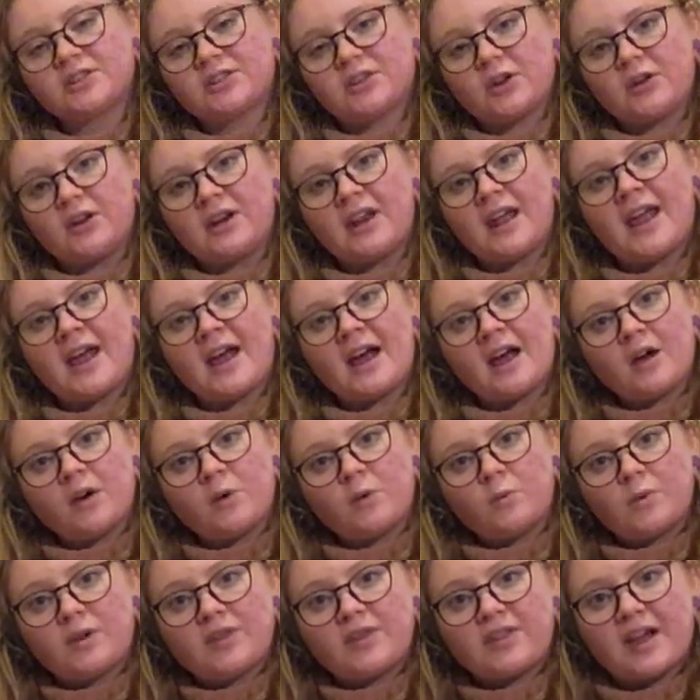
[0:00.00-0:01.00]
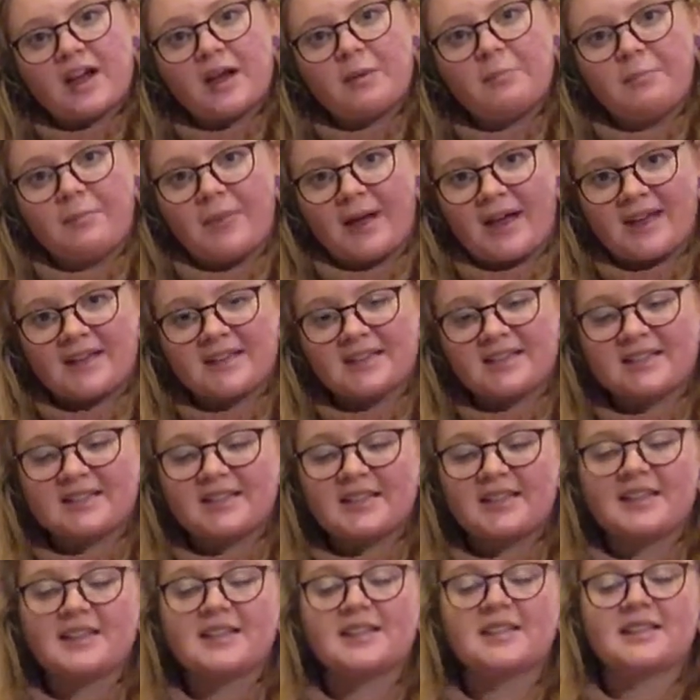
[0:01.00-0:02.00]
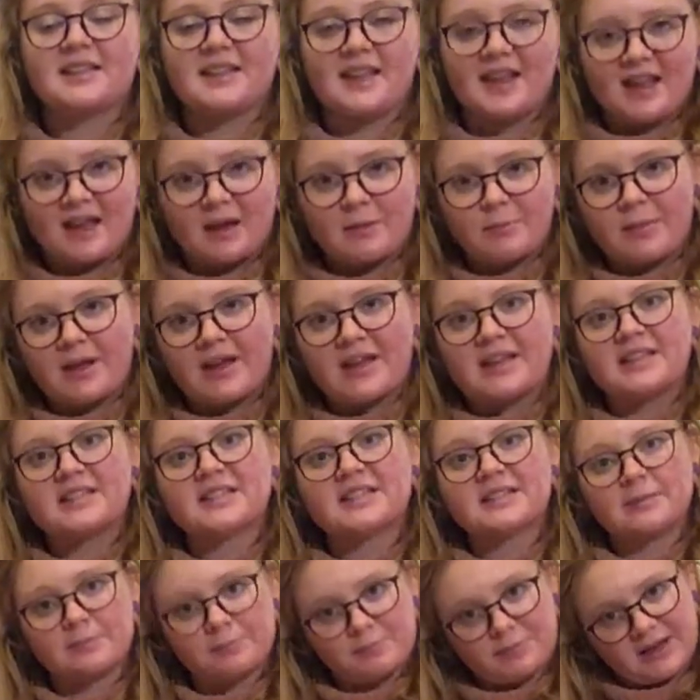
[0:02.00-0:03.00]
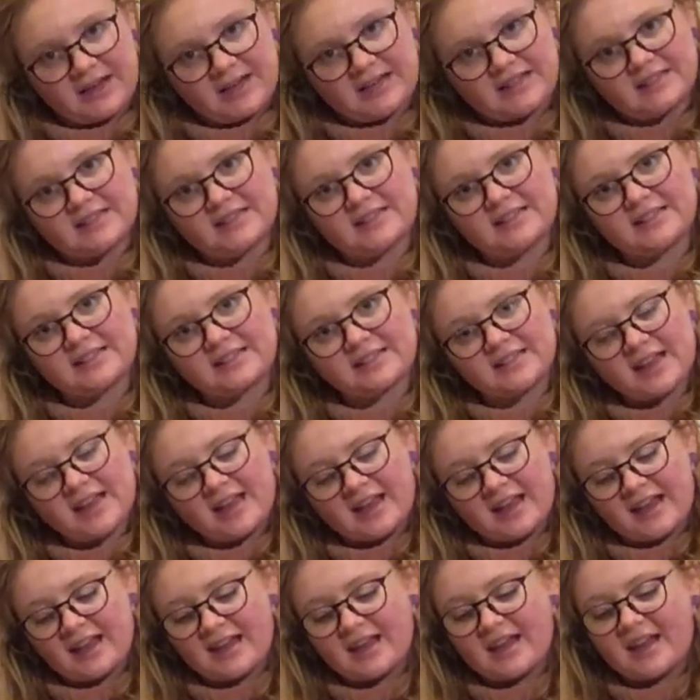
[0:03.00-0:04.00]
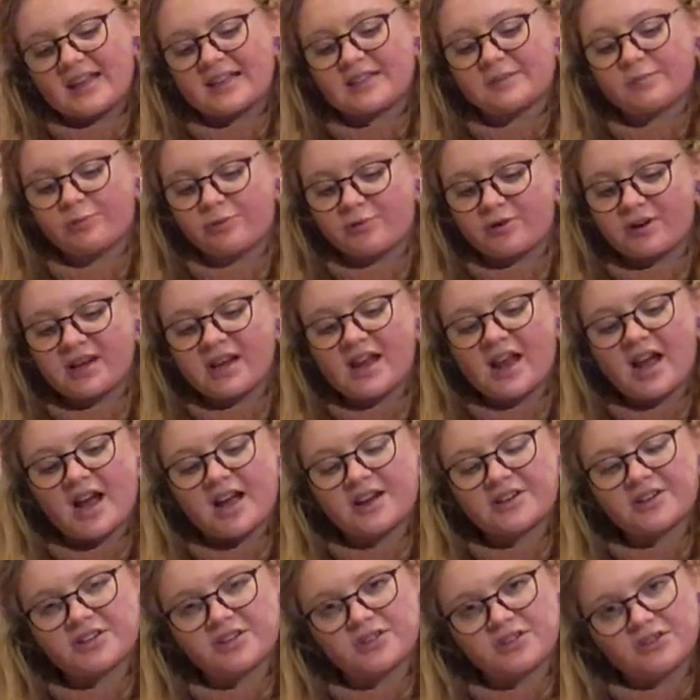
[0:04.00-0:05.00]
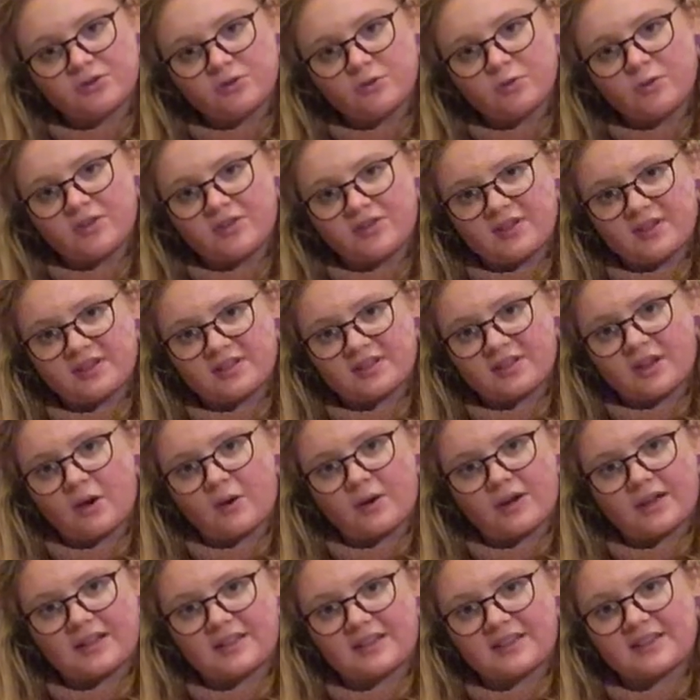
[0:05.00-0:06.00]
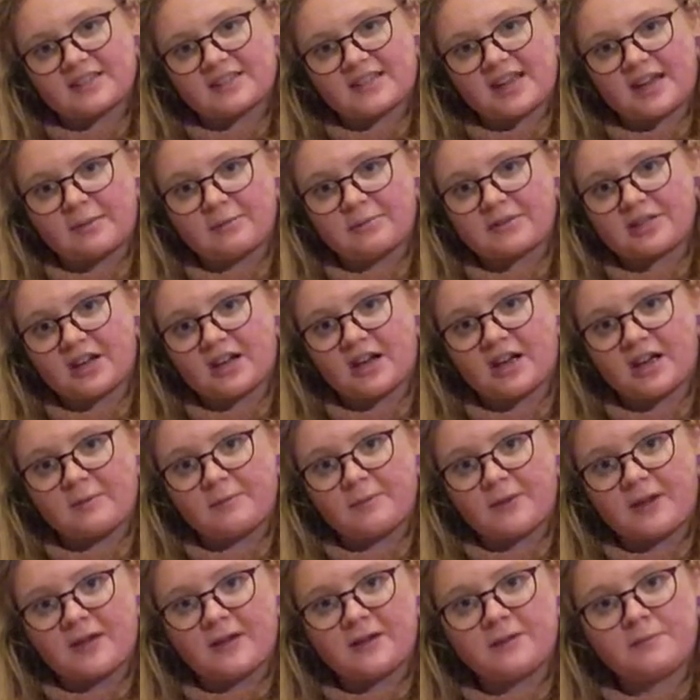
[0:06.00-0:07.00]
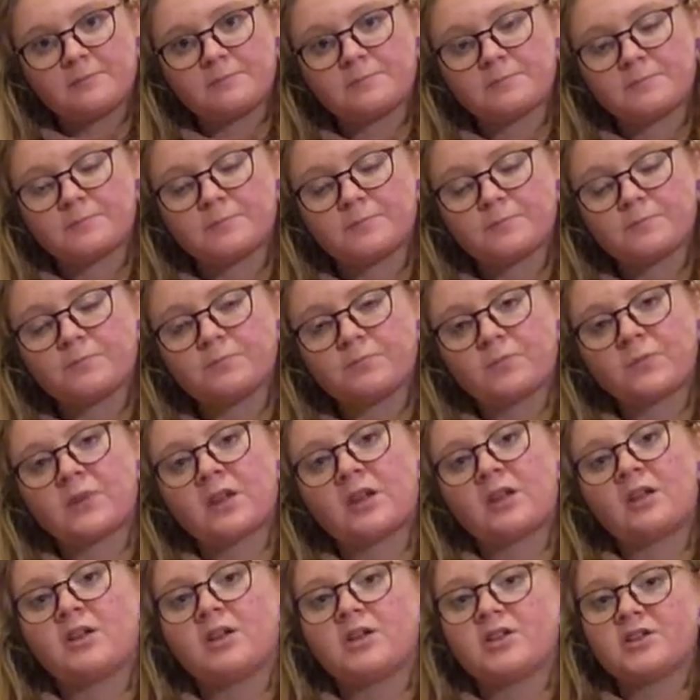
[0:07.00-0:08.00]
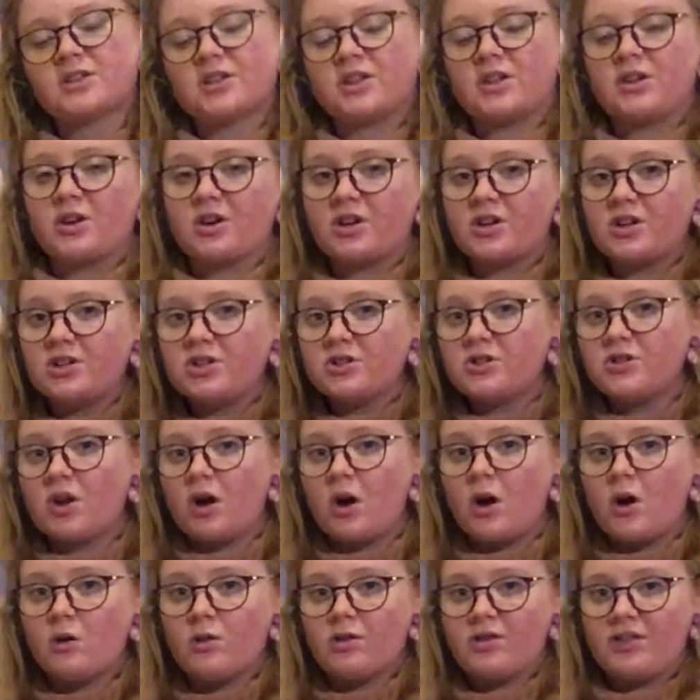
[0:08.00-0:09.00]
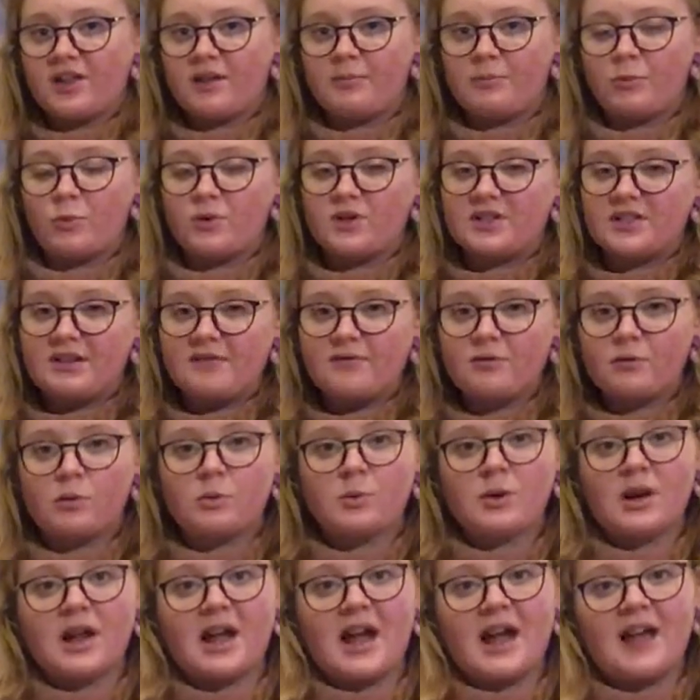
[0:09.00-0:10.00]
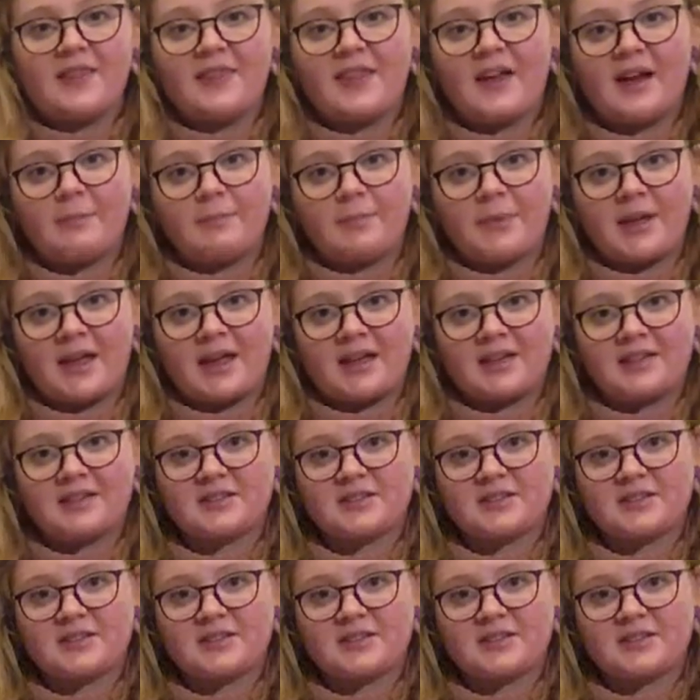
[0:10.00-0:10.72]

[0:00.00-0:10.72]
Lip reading: So now with our bass, snare, bass, bass, snare, it's pretty hard to do with this going at the same time, yeah? So you're not going to do the whole thing. We definitely want to add that bass.